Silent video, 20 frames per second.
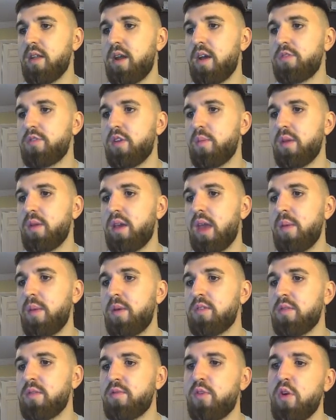couple of game weeks.
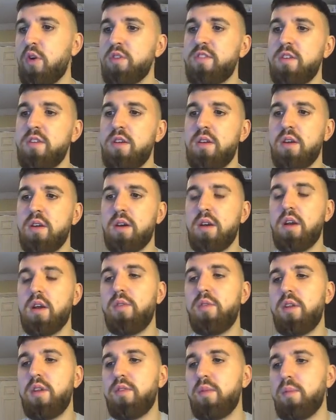Unfortunately, I got rid
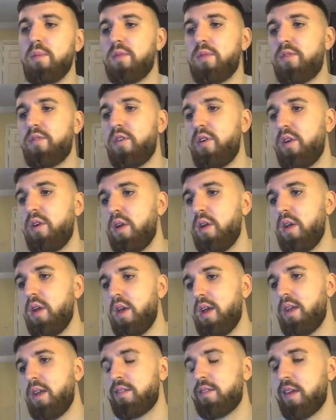of him
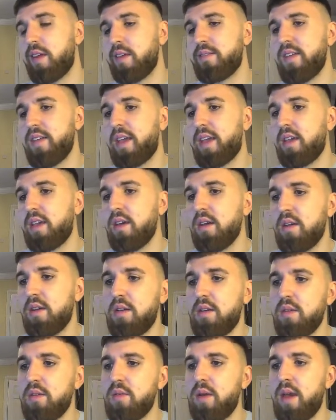instead of Saka.
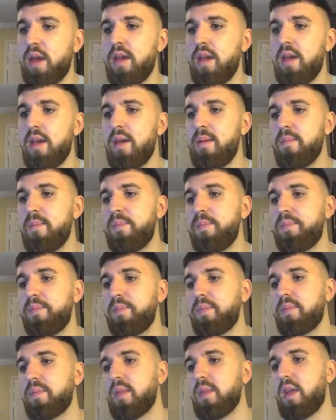
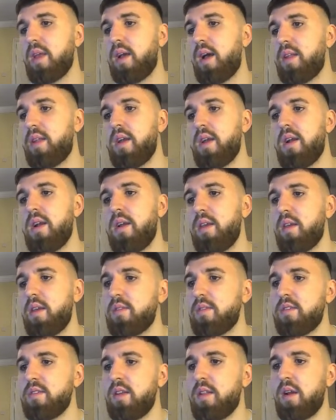And there you can
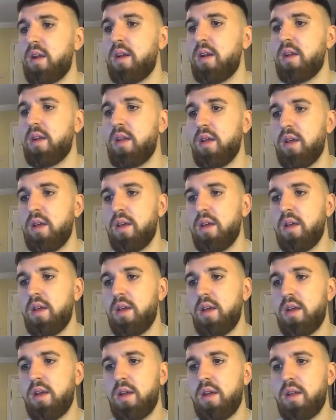see there,
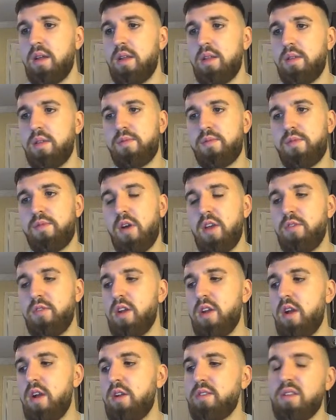5
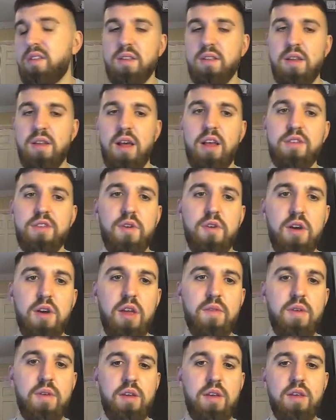returns in the last 5.
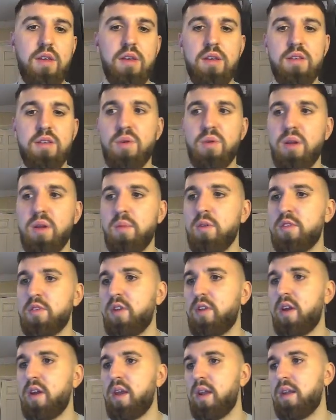He is pretty much
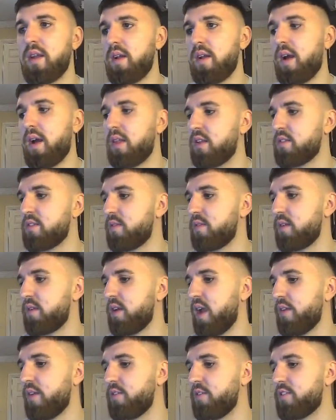flying, and there's
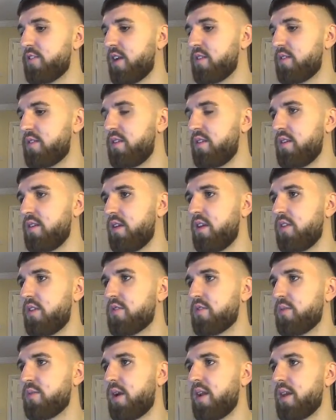every chance he does
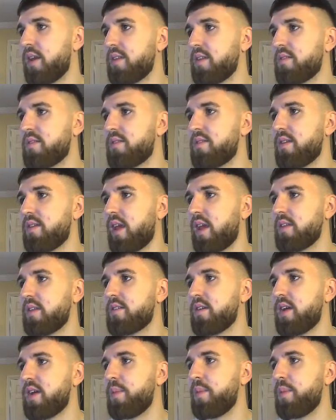well against Southampton